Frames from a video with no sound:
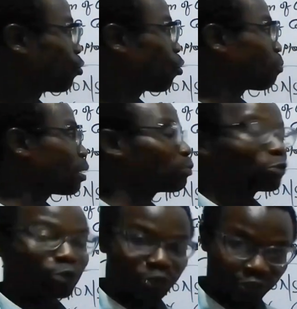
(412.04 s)
copper
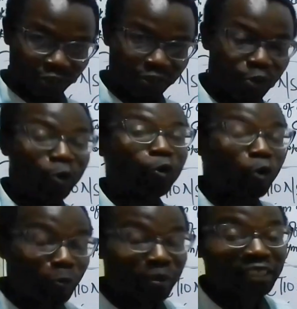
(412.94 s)
production or
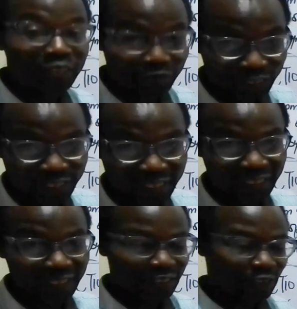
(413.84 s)
copper
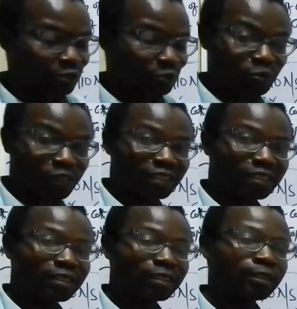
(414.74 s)
deficiency
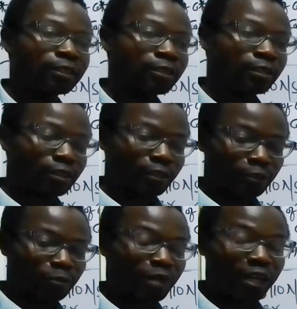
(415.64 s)
with
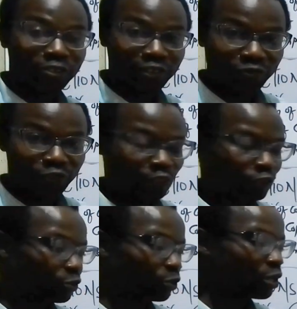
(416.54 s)
iron
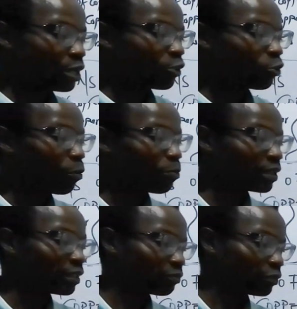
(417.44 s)
deficiency. So
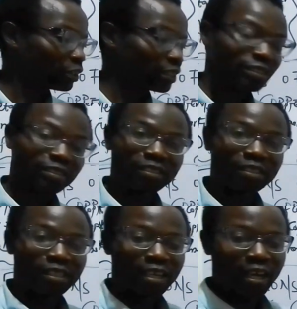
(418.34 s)
copper
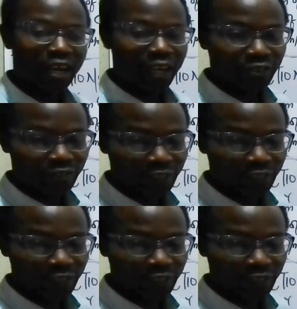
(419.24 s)
deficiency, iron